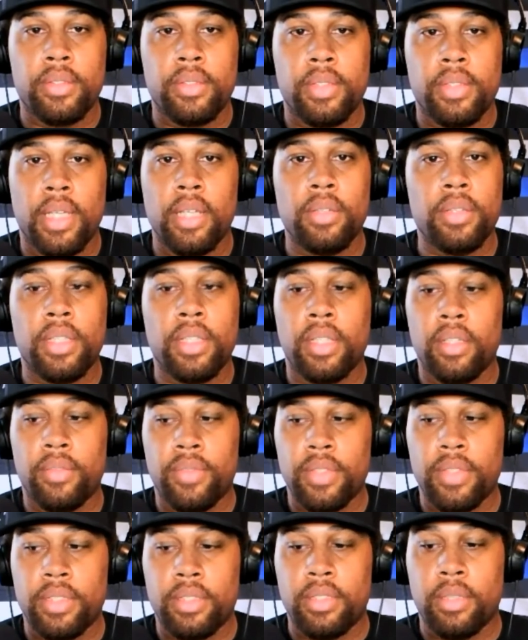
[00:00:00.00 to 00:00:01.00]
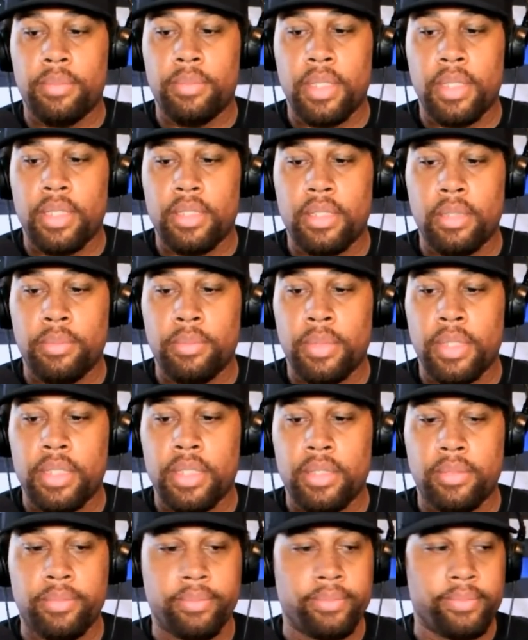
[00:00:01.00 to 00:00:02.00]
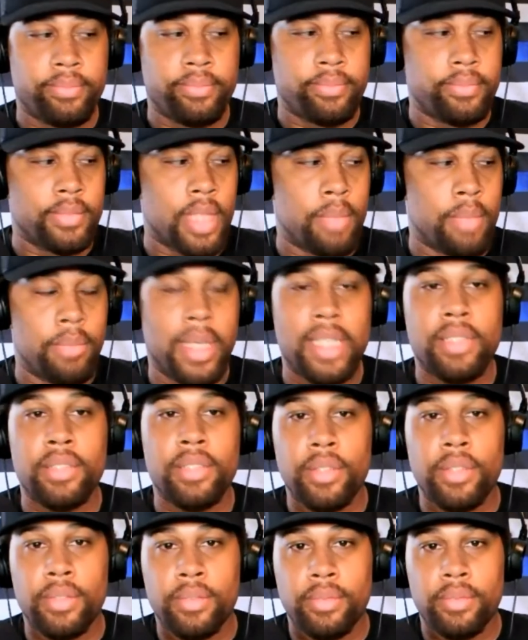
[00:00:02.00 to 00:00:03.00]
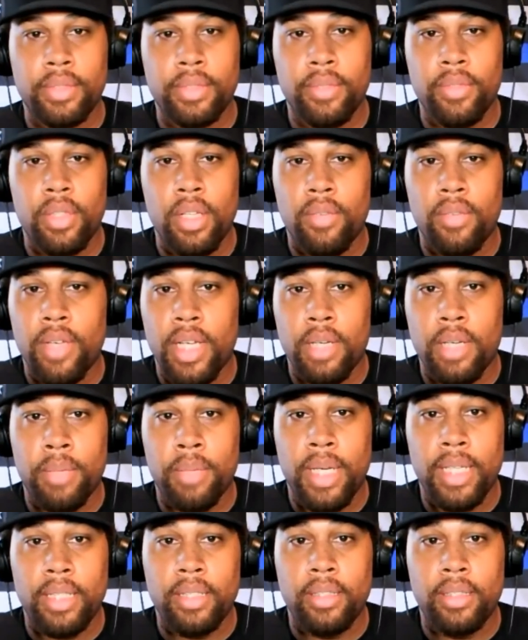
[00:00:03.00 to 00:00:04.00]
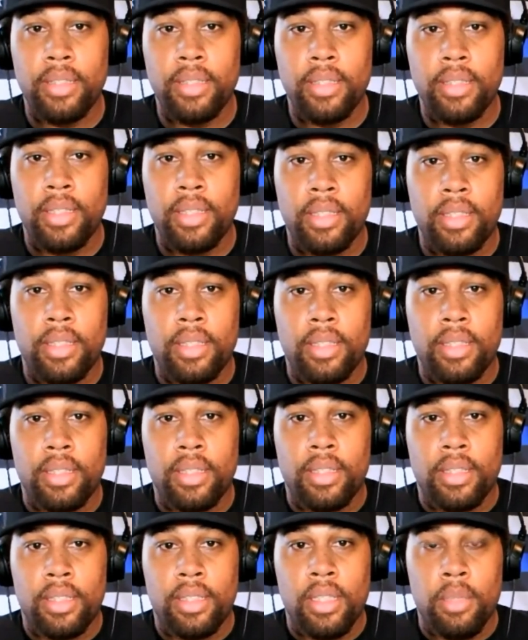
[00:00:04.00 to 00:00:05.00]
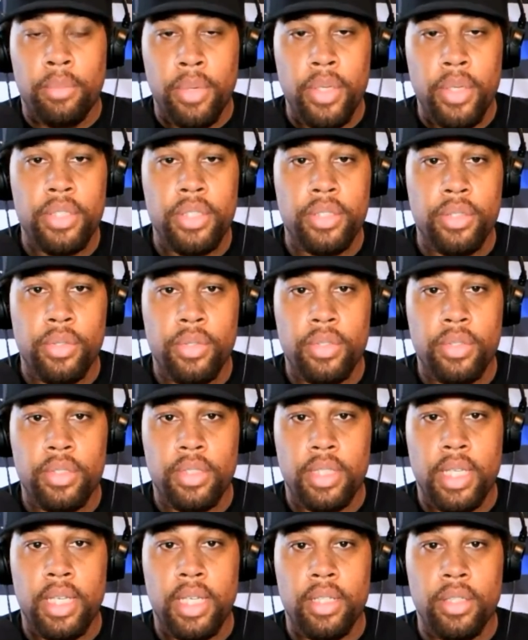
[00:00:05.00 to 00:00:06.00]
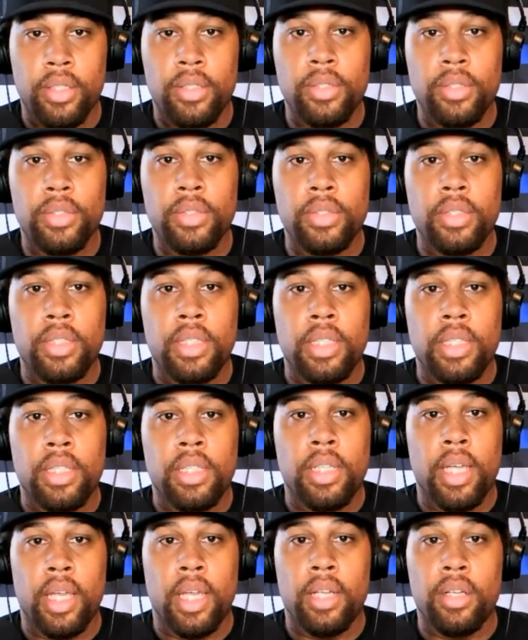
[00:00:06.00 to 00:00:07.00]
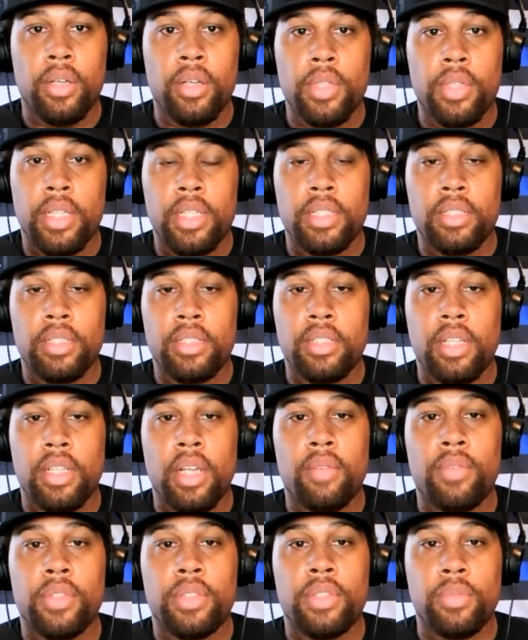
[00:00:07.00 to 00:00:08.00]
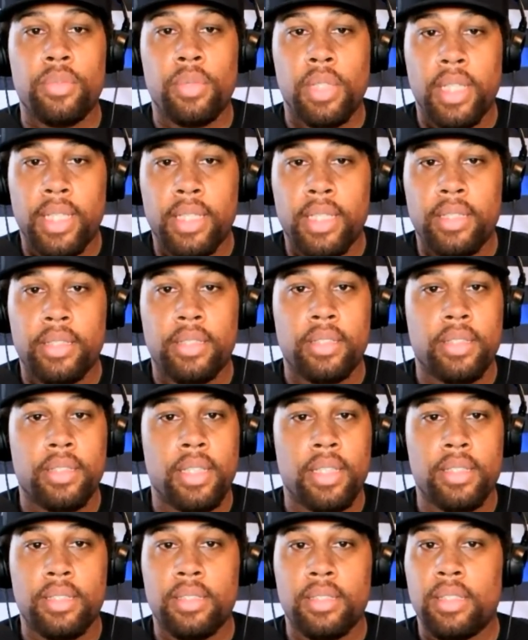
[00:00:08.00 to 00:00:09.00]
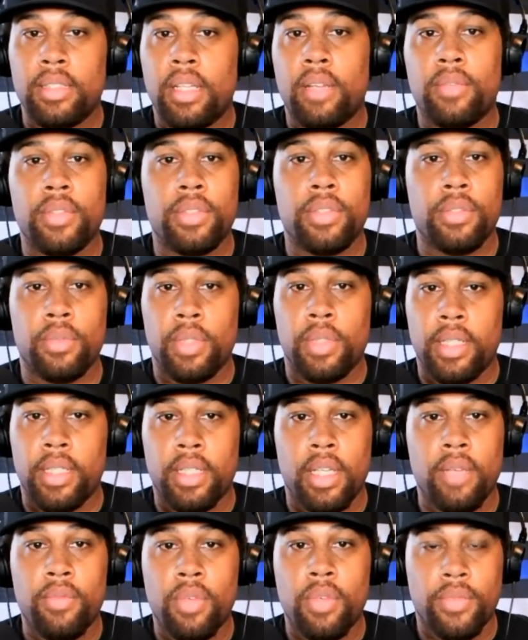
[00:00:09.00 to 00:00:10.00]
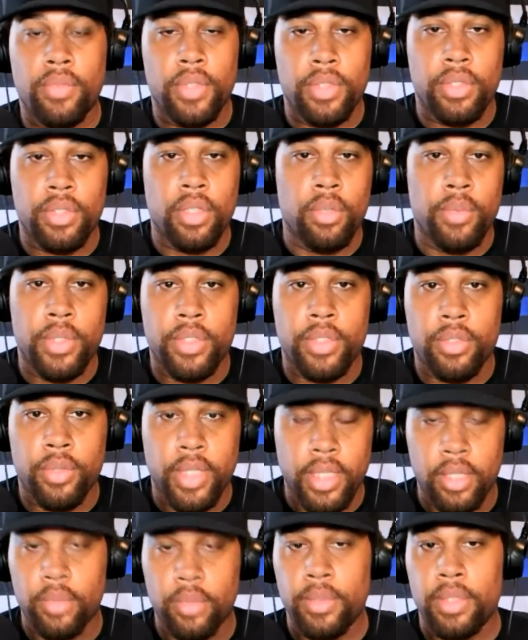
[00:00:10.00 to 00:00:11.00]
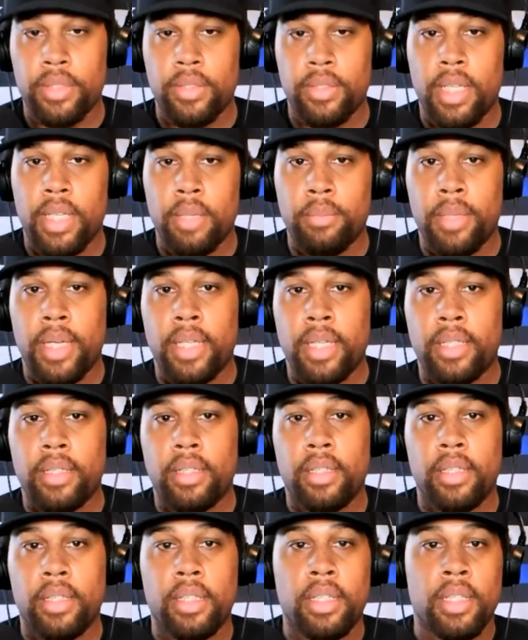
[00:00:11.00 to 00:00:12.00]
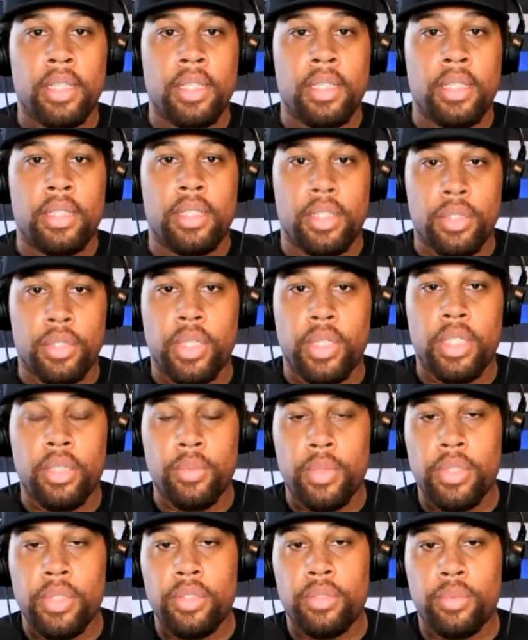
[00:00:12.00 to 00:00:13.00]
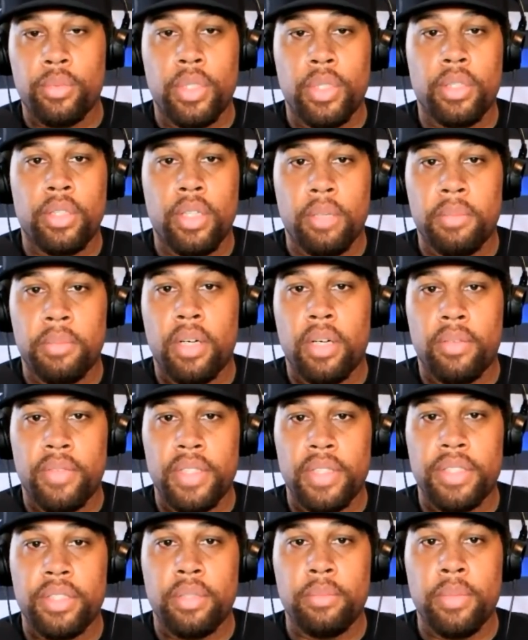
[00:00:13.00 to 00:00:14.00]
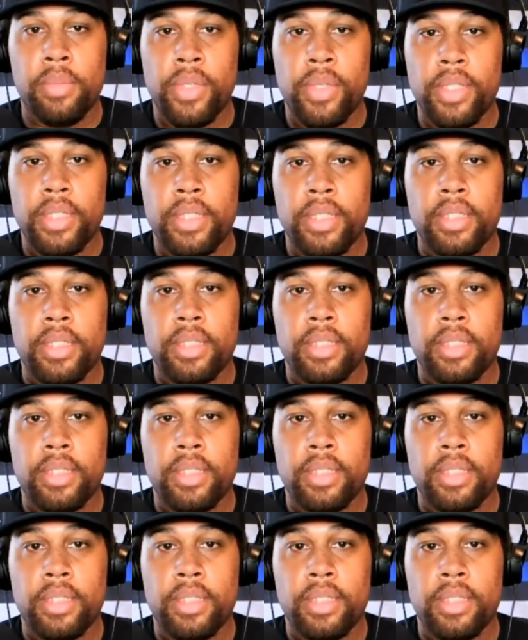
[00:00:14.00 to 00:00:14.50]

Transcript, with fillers: I don't care if it's something as simple as a bicycle. If you never had a bike, push towards that goal and know that it's never too late. It's never too late. Even if you have to start with training wheels on that bike, the training wheels will come off at some point.